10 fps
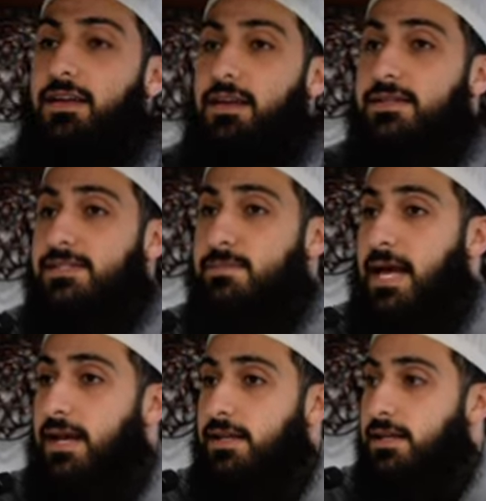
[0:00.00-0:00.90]

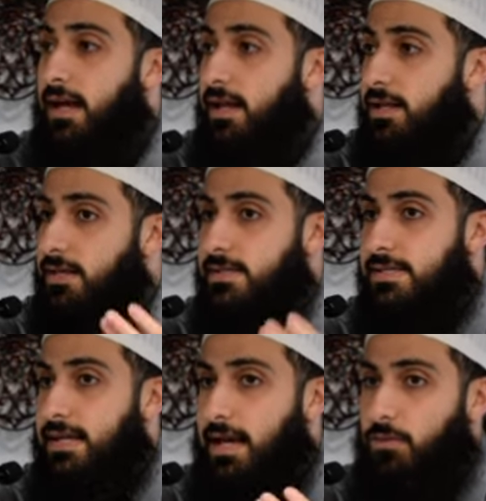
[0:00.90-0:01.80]
Ismail alayhi
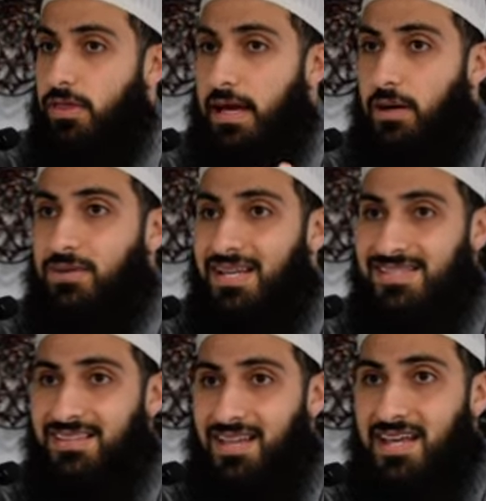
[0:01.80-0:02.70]
salam, without
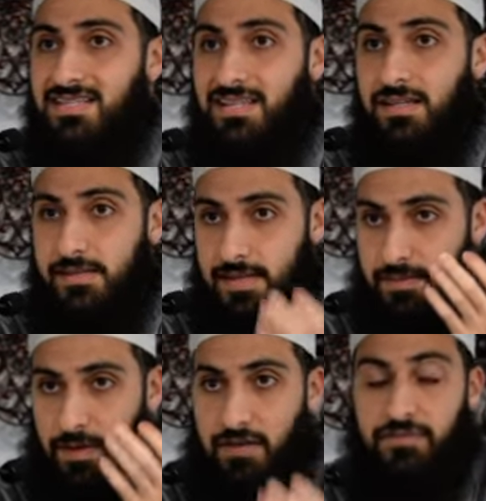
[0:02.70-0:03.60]
hesitation, he
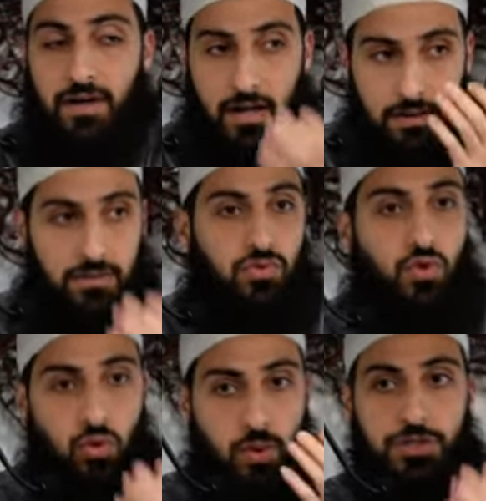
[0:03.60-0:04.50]
says, my father, do
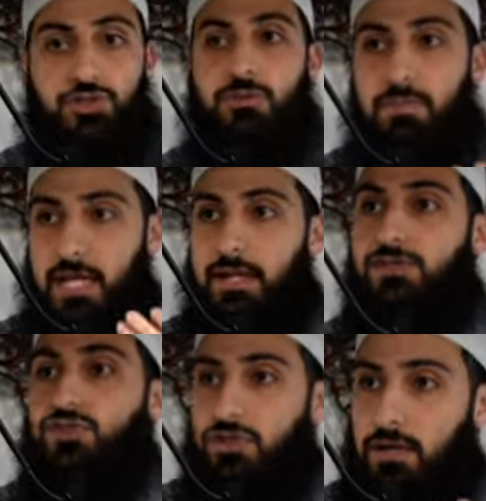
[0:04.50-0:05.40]
what you're being
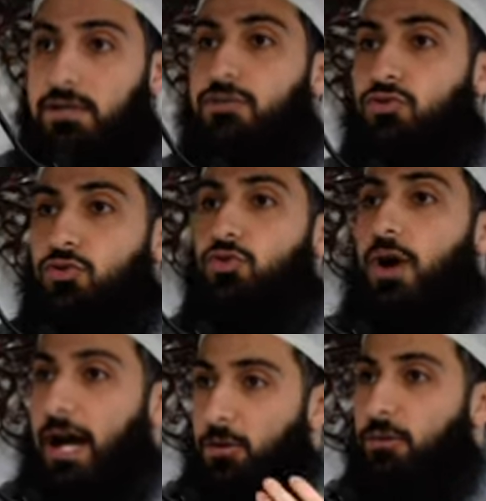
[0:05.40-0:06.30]
instructed to do.
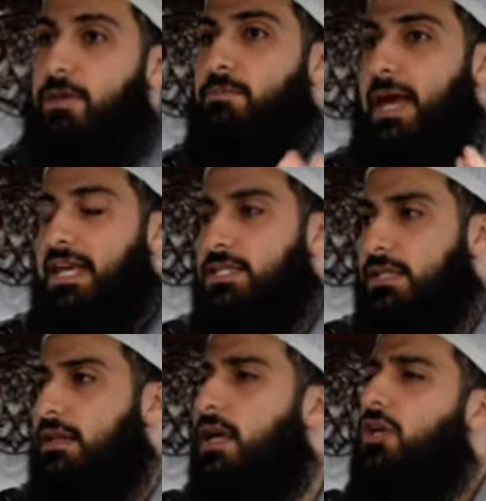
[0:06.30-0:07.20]
I will be
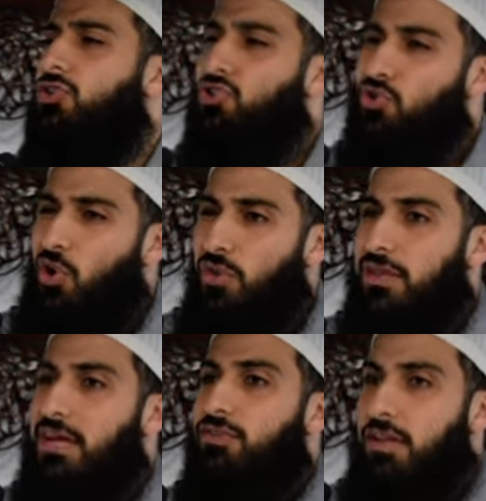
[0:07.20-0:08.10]
patient. Do you know the
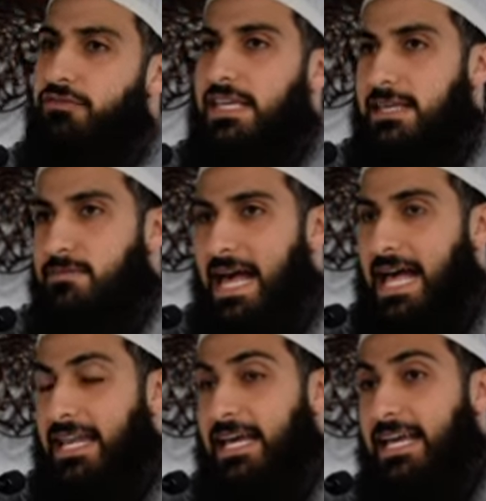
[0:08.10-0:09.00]
level of
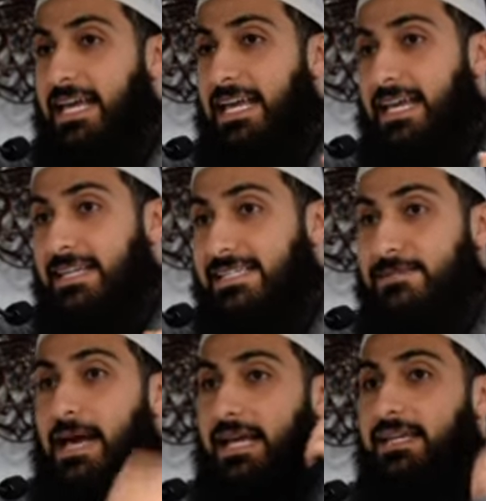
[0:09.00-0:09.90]
iman in
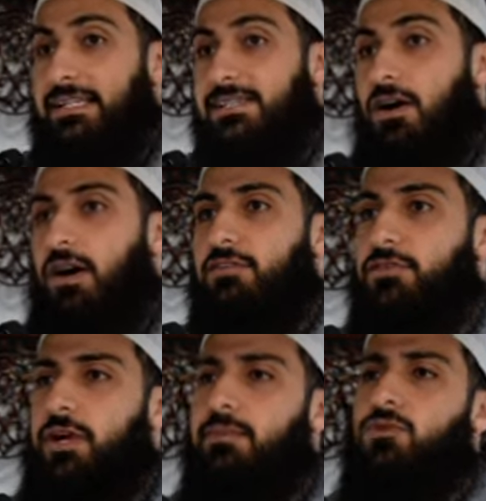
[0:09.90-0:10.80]
Ismail's heart
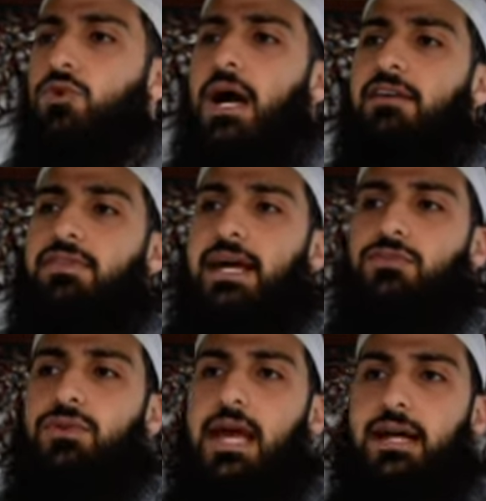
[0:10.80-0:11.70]
for him to have
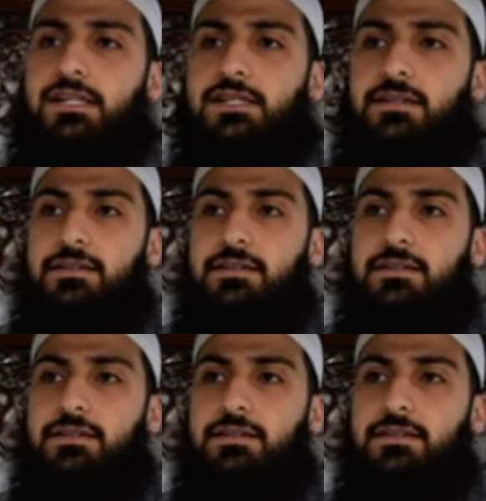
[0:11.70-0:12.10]
that reaction?